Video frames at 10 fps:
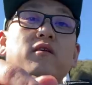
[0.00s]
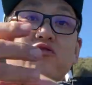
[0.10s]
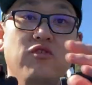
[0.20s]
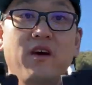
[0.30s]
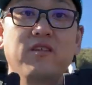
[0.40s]
Let's
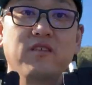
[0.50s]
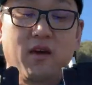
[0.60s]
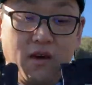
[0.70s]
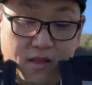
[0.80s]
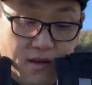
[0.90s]
try this
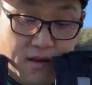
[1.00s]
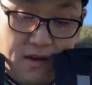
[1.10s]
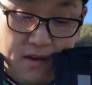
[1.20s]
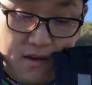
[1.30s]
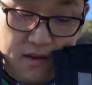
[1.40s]
again.
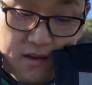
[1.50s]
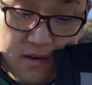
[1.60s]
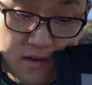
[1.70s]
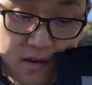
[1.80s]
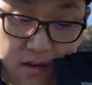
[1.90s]

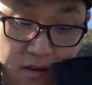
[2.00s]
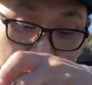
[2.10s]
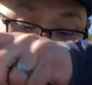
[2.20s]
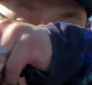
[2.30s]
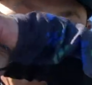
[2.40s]

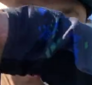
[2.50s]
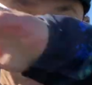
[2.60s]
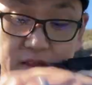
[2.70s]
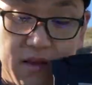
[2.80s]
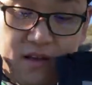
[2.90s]
I got all
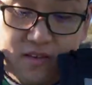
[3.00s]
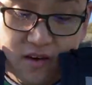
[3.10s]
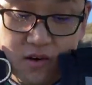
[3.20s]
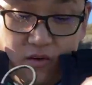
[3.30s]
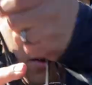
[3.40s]
the knots
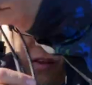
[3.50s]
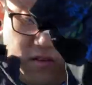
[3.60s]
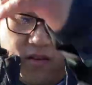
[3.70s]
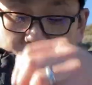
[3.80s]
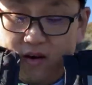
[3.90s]
out. Hopefully it
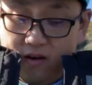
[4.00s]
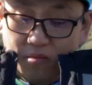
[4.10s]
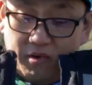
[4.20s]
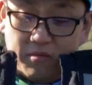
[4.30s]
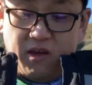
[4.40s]
doesn't knot
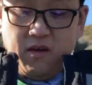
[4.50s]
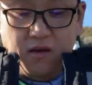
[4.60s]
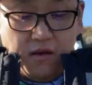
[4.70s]
up on me.